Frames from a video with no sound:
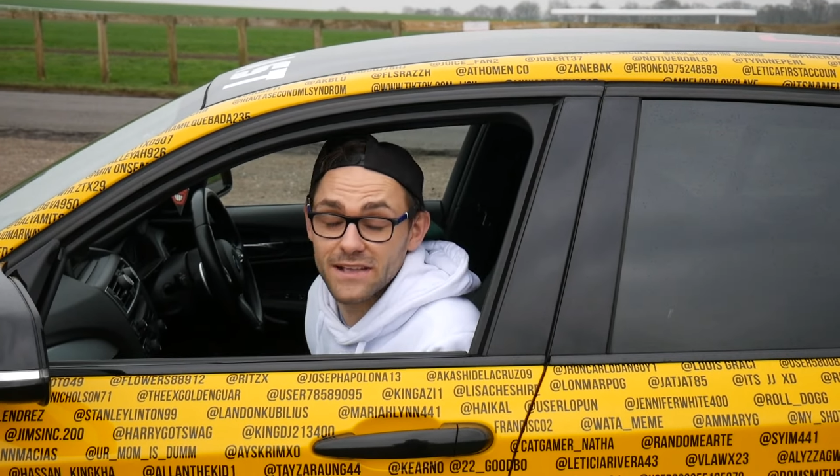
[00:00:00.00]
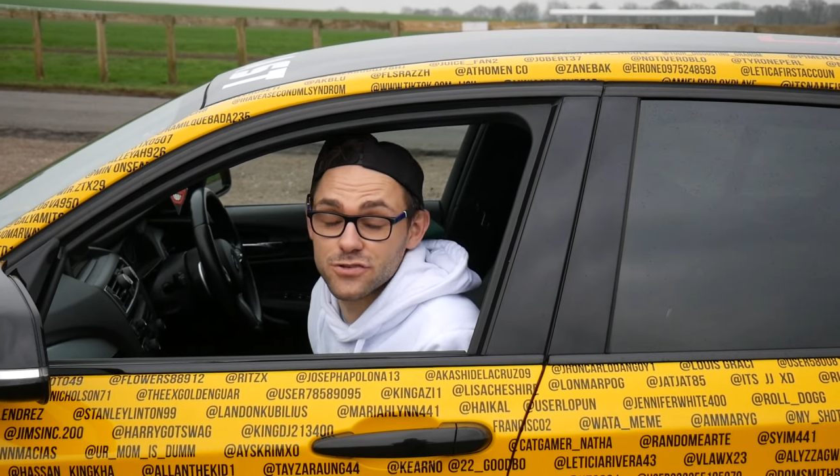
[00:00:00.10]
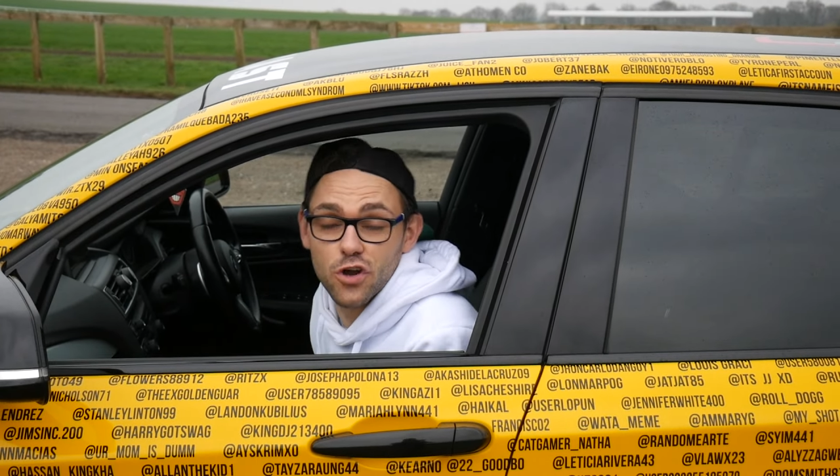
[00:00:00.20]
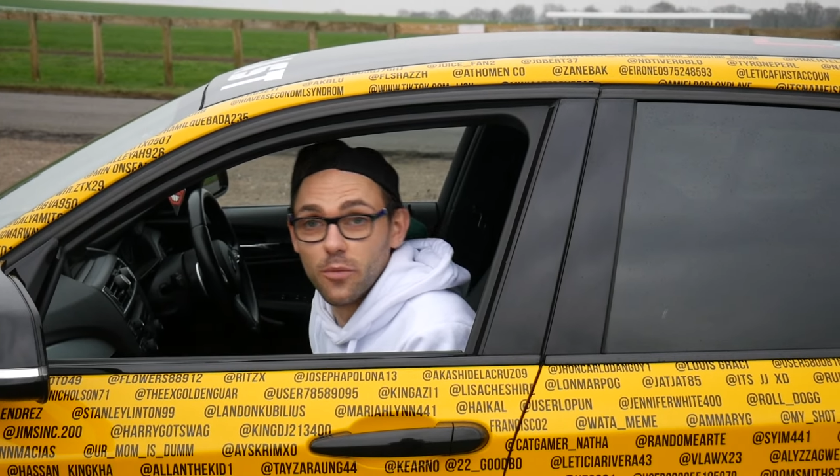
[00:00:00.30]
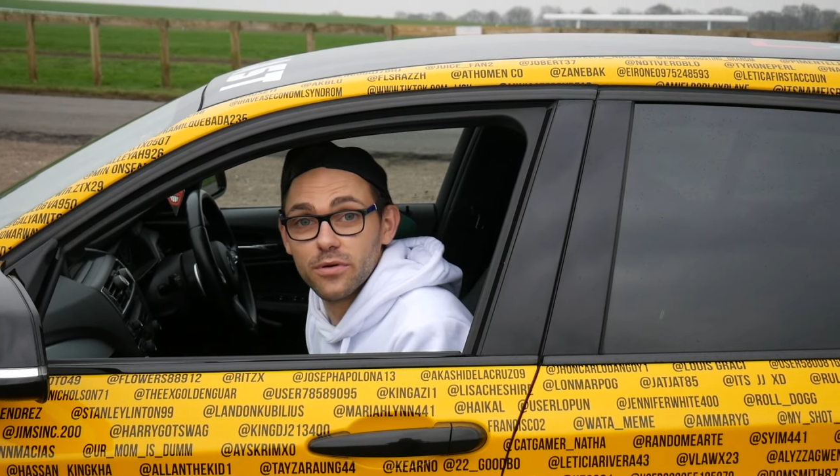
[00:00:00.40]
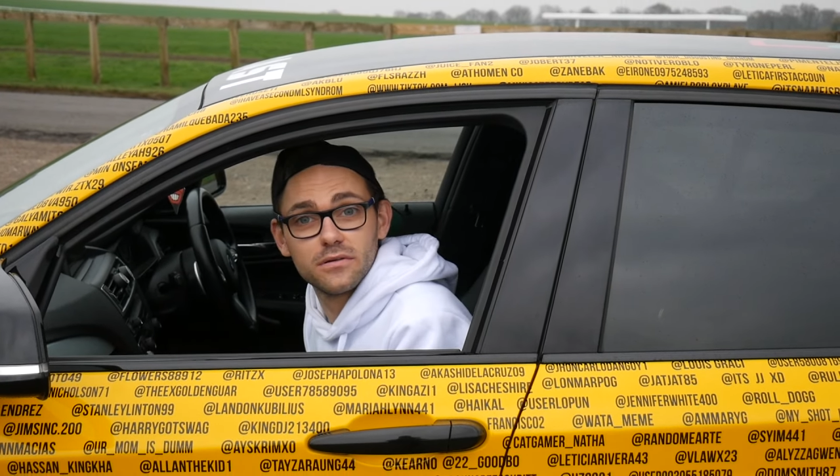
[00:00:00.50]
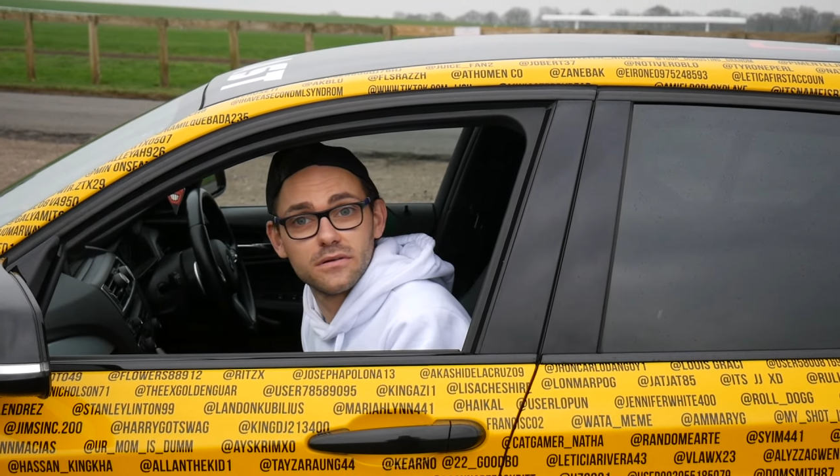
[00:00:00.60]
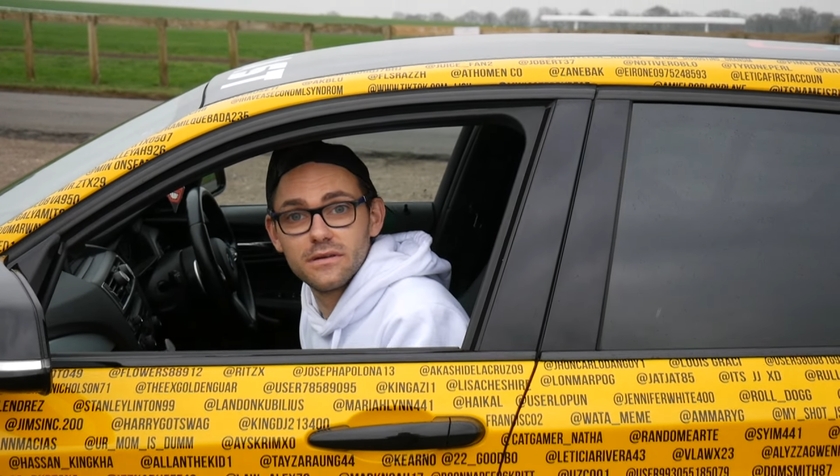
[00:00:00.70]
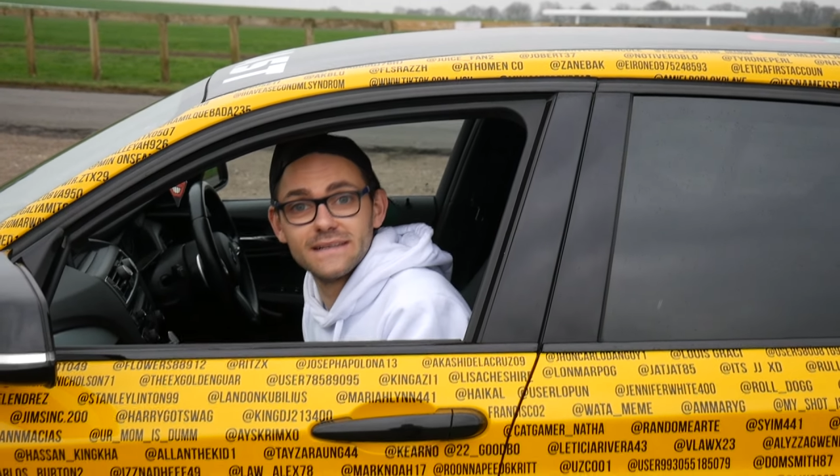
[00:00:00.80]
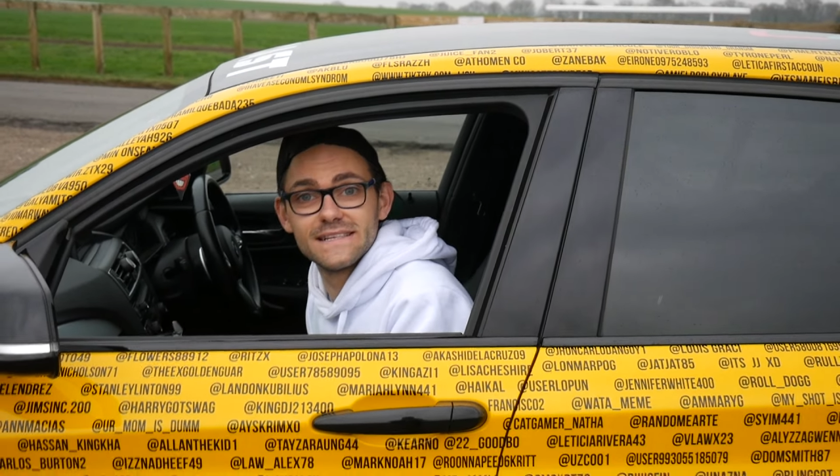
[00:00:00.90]
job.
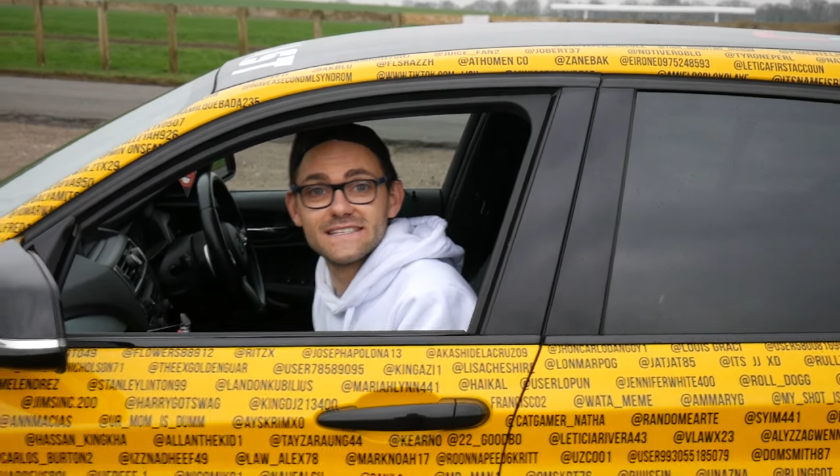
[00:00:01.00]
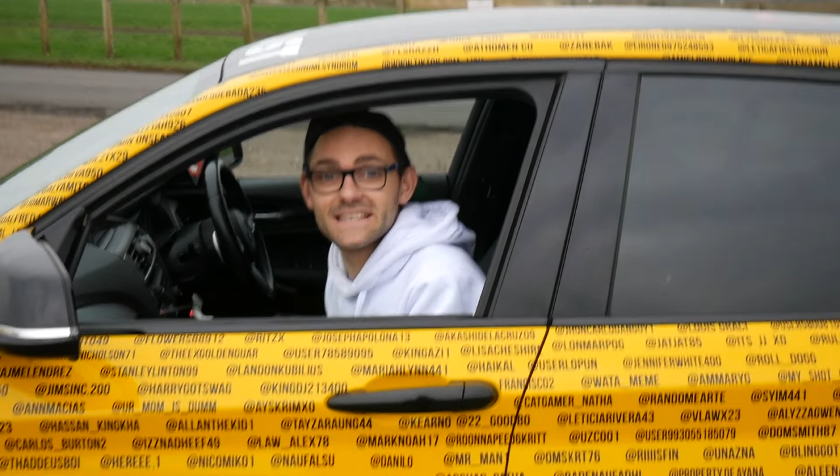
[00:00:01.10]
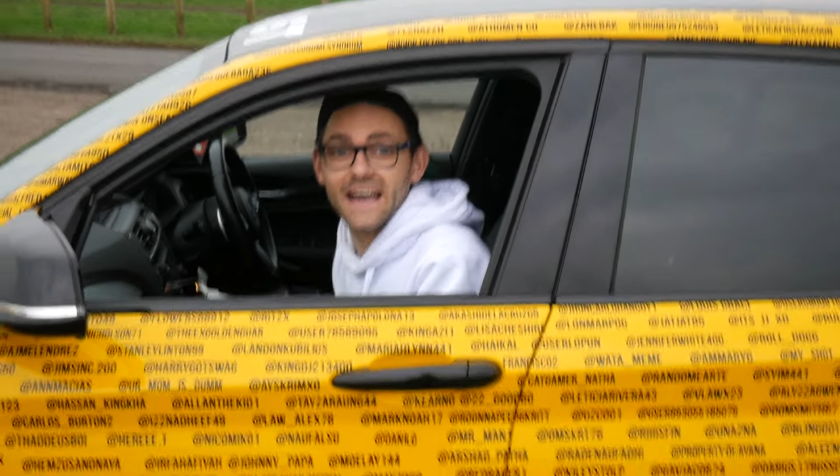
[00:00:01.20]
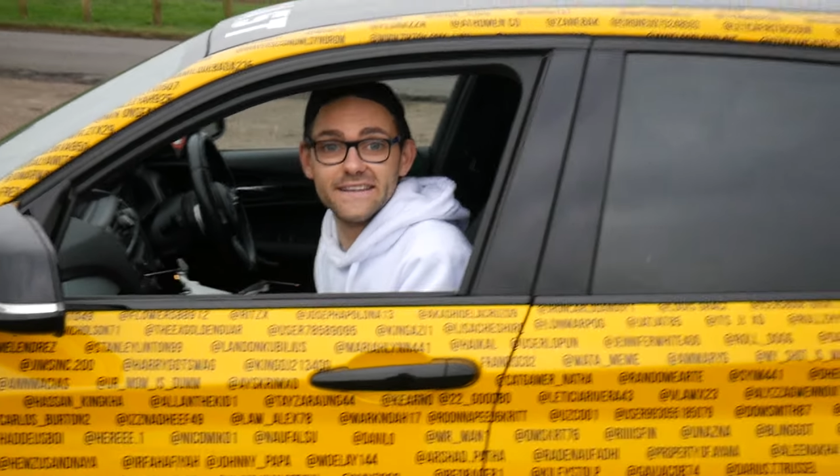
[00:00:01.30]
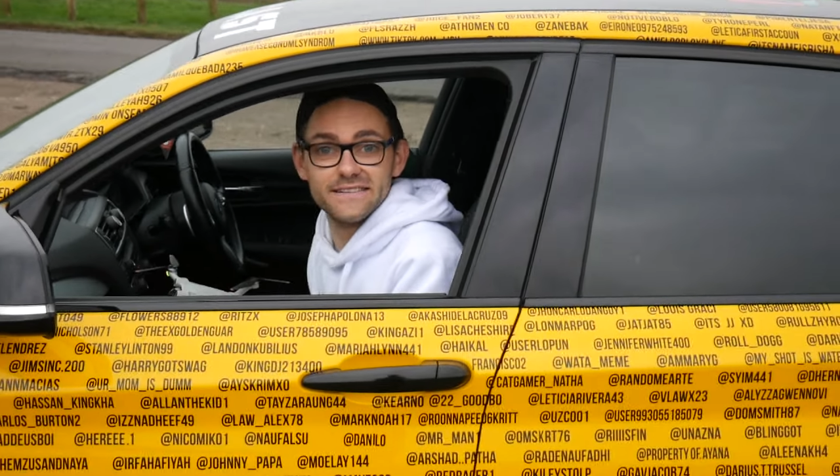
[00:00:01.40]
It's insane.